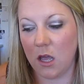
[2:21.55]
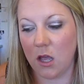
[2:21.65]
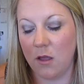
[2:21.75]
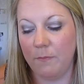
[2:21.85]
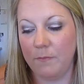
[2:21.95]

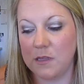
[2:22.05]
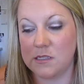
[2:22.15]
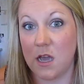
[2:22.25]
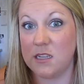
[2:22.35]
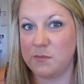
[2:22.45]
Um,
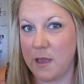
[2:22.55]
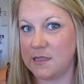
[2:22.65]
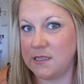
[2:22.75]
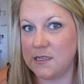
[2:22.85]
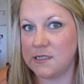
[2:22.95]
it's not as
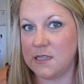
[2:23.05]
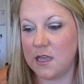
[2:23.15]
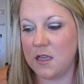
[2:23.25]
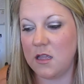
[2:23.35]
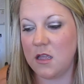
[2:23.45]
messy as
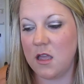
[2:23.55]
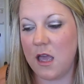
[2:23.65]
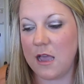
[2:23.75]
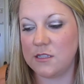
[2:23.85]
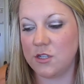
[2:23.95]
the
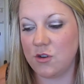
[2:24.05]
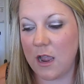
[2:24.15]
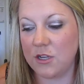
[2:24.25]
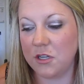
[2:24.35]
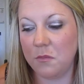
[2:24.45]
as the
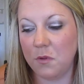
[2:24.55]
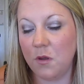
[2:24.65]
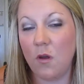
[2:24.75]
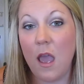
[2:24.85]
dry shampoo.